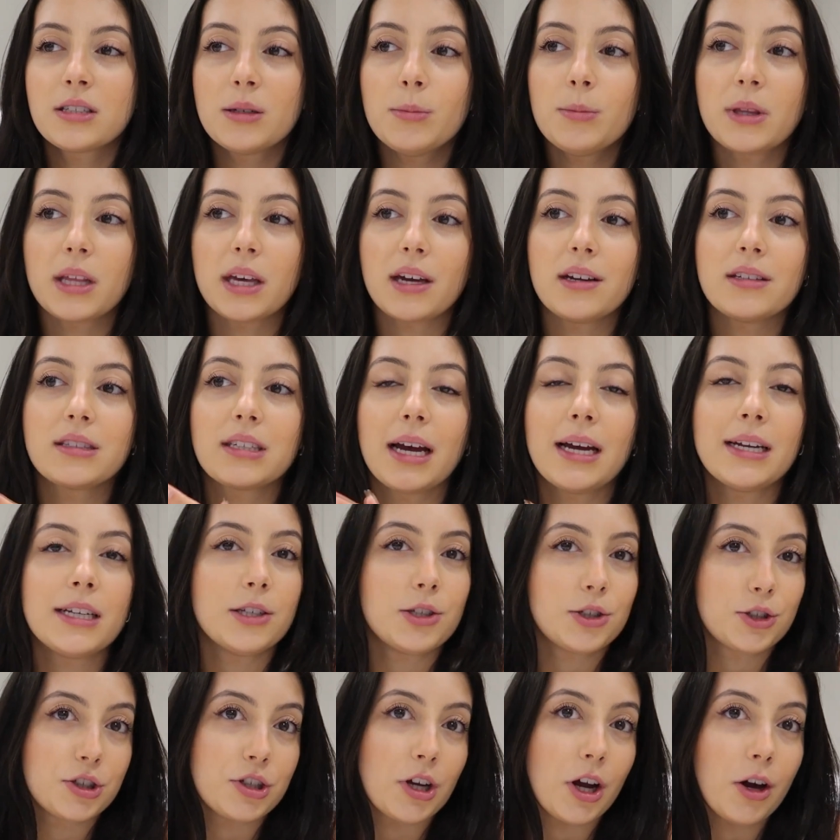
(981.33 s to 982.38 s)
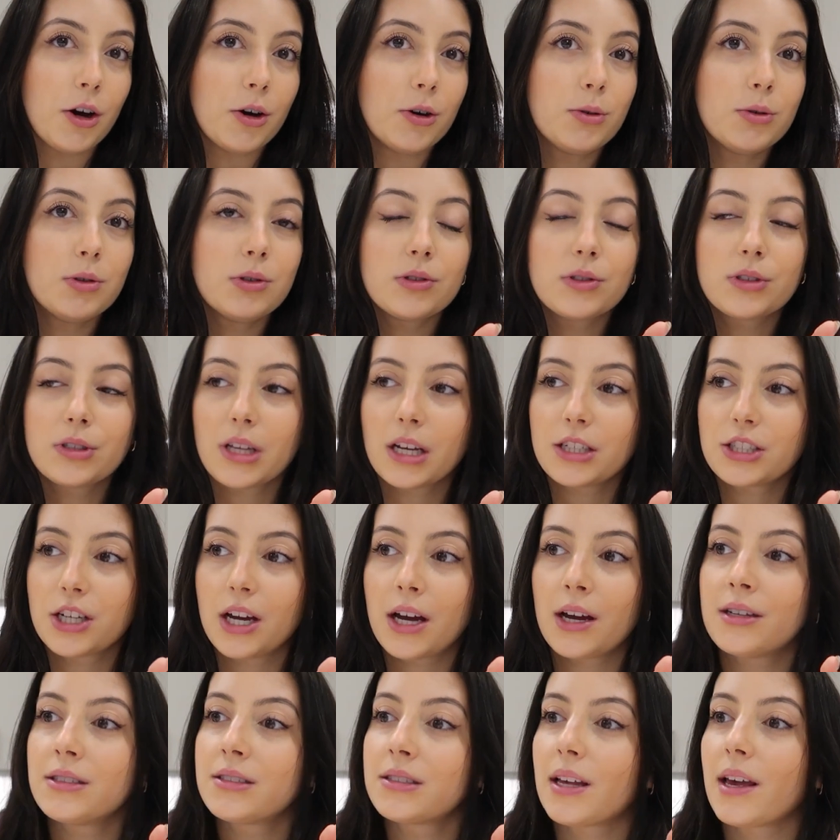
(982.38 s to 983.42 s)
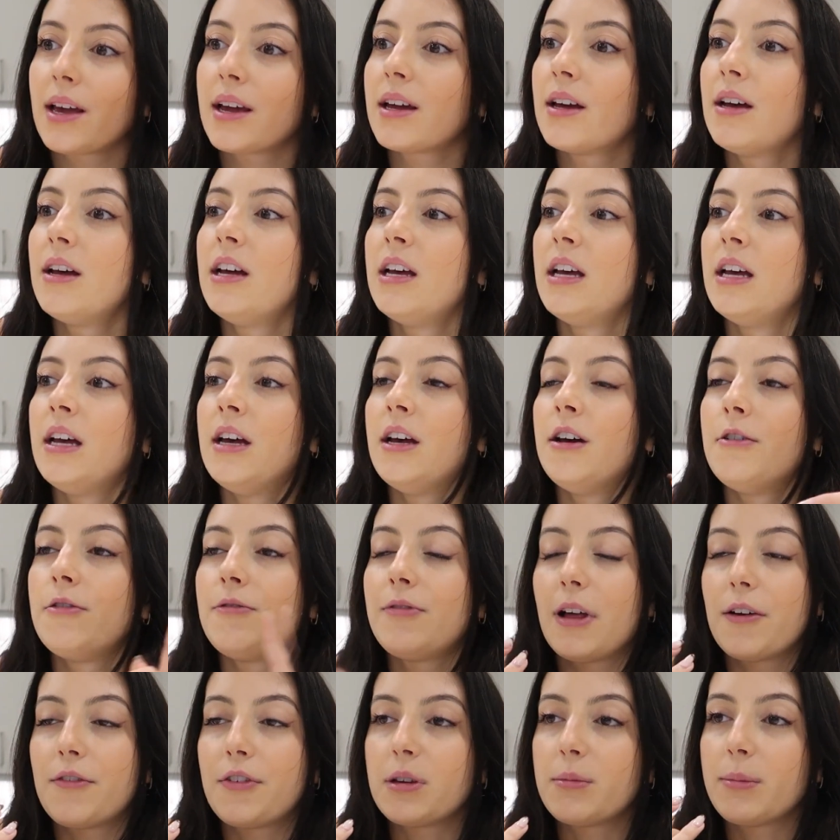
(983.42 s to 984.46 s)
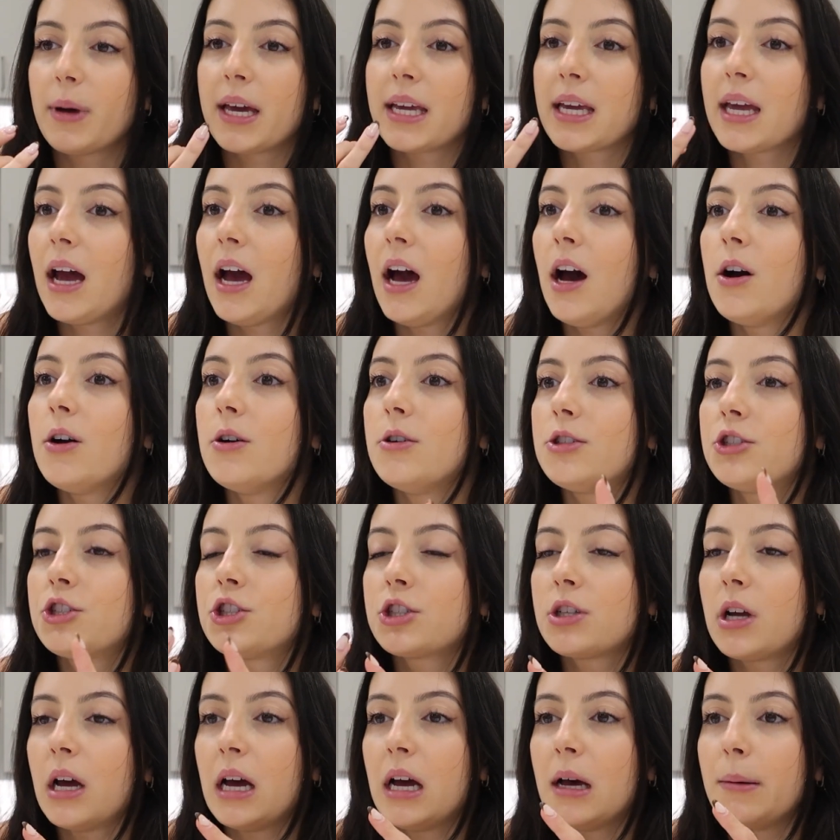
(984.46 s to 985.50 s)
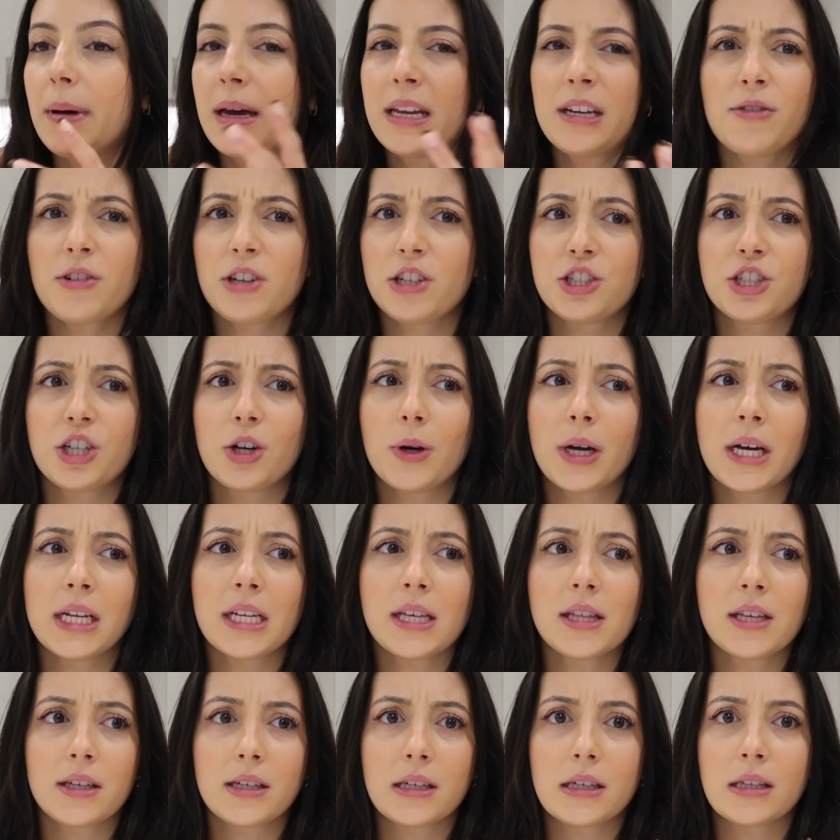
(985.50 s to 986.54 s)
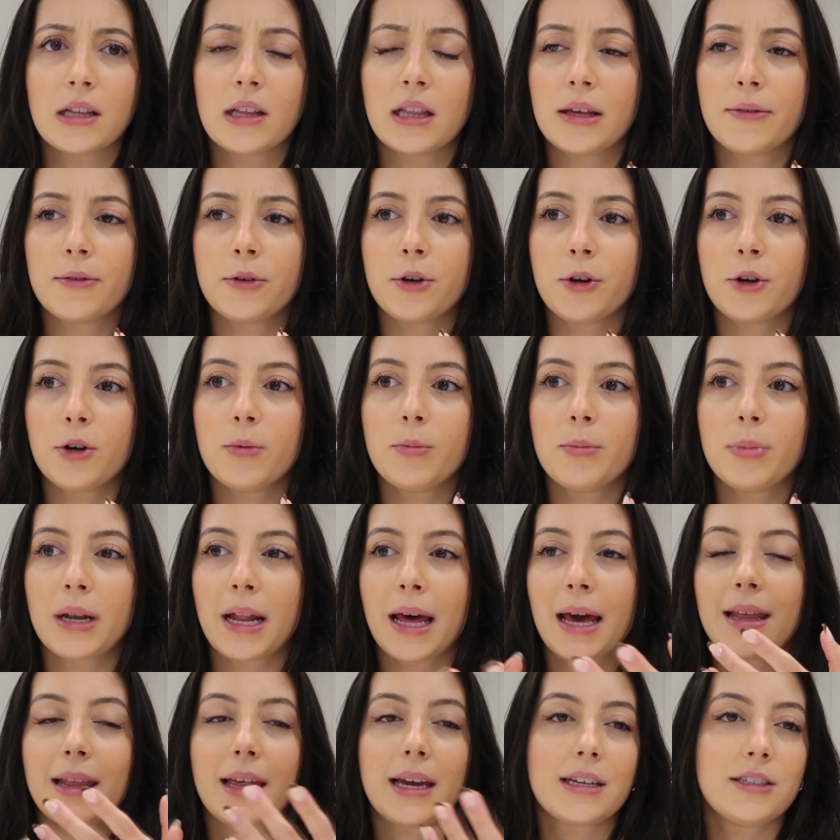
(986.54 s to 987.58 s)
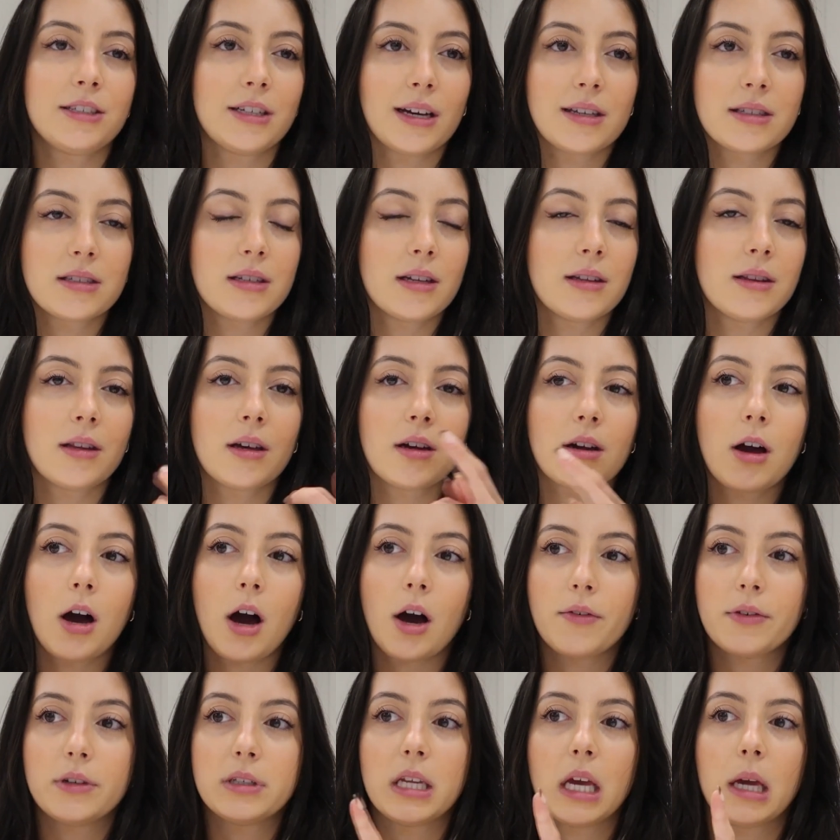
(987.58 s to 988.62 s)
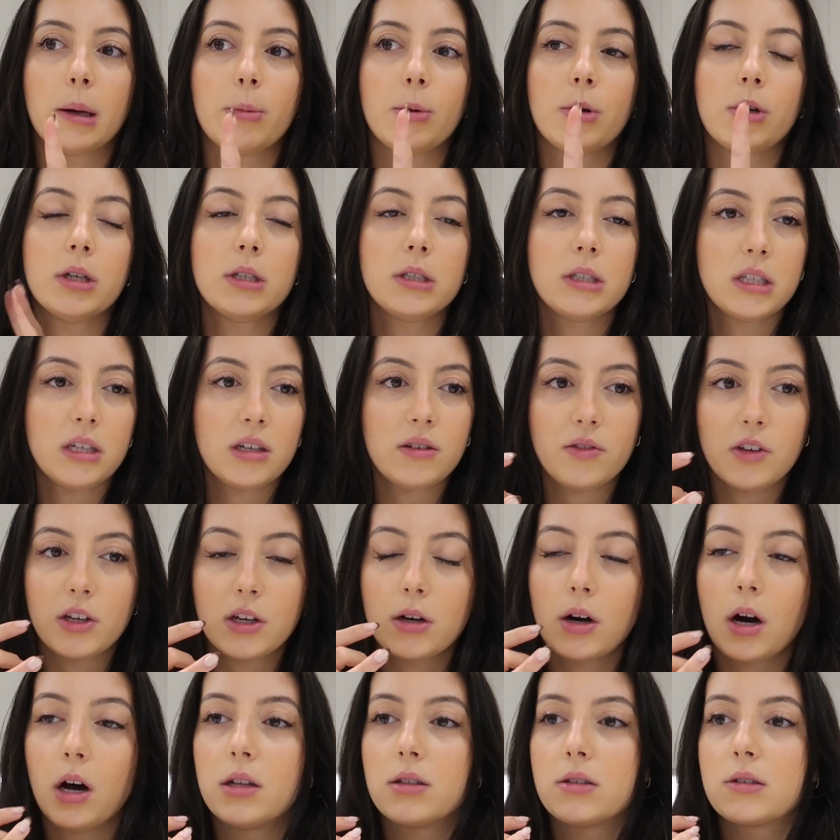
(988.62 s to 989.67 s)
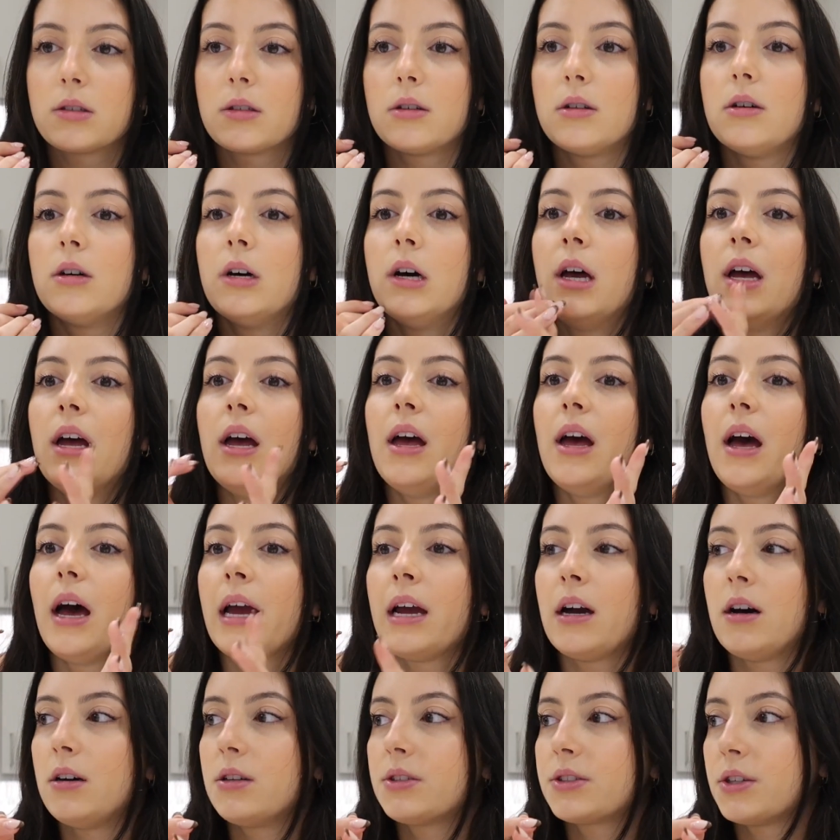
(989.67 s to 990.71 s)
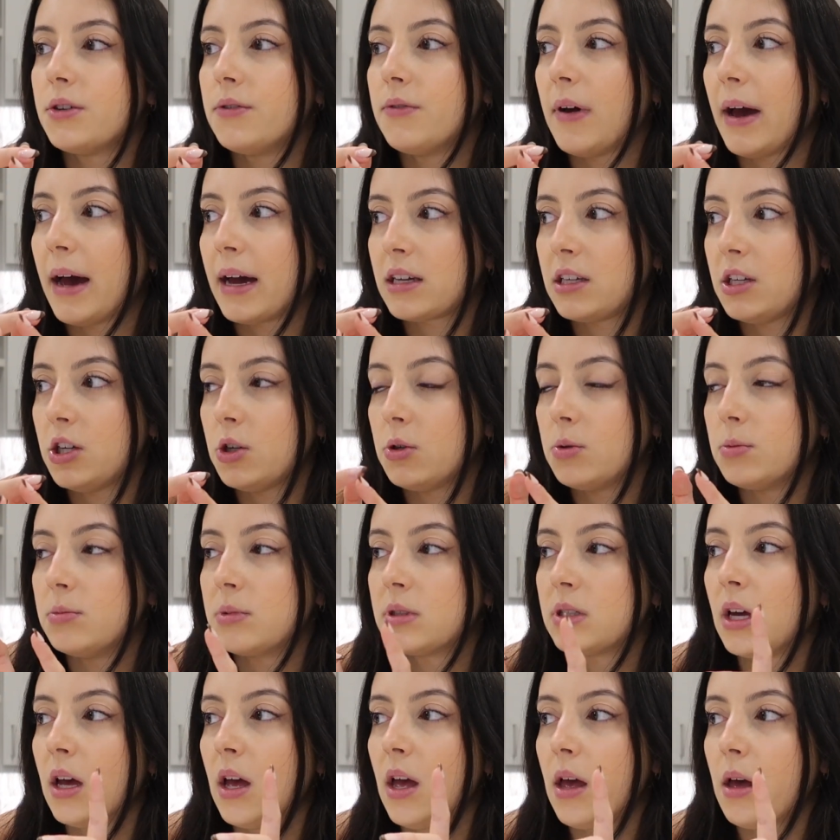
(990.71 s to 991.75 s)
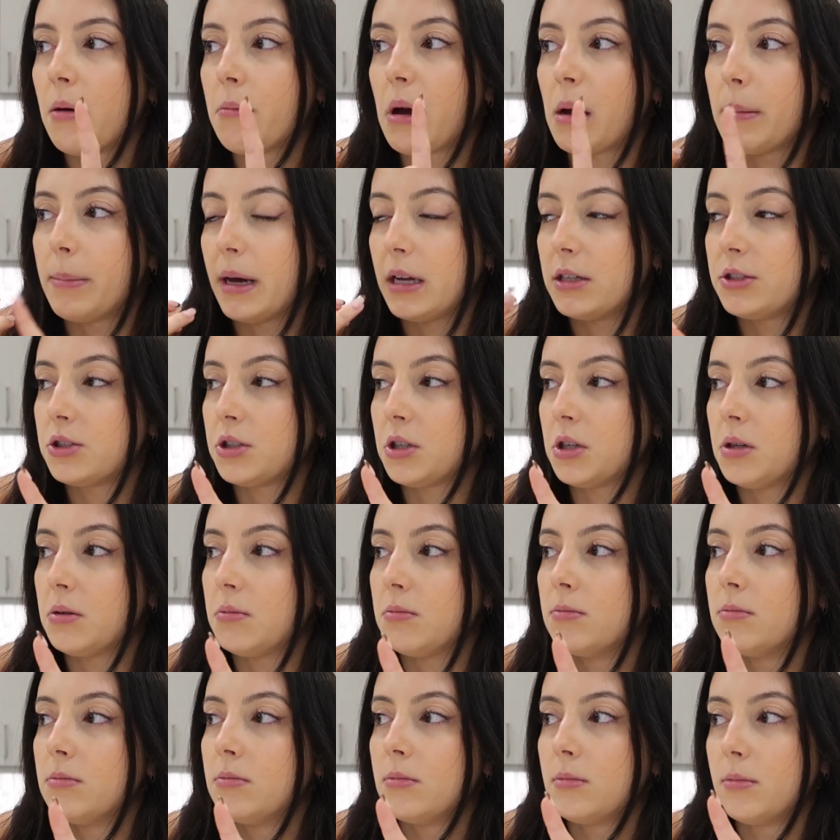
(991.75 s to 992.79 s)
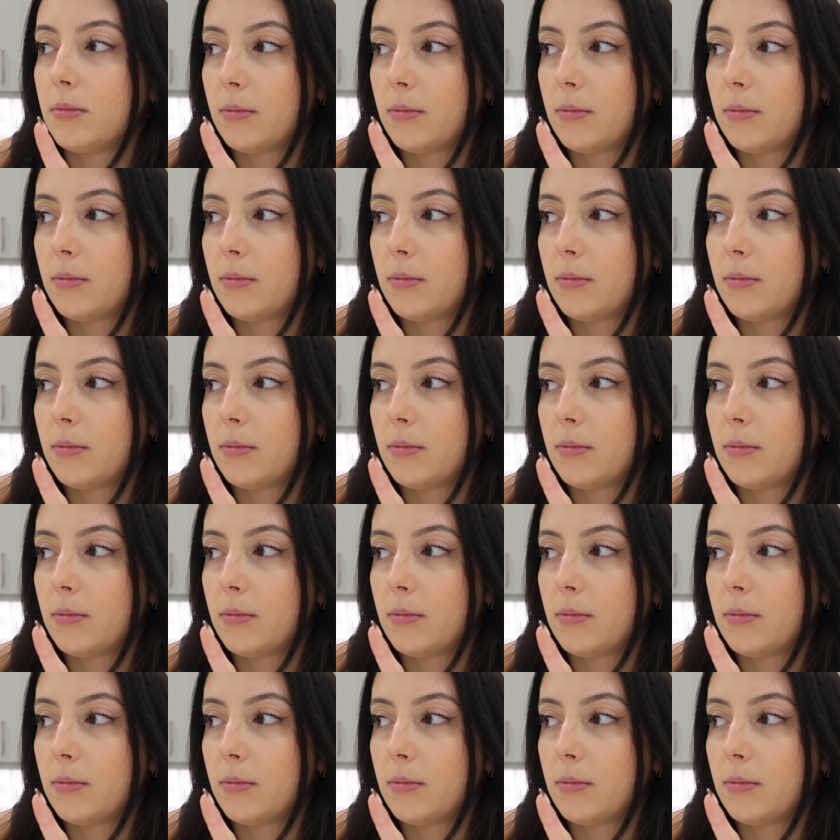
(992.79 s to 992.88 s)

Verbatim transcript: some things I didn't show, such as like fluffing my couch. I didn't really show anything in the living room, but I like dusted the coffee table and TV console. I also vacuumed my bedroom,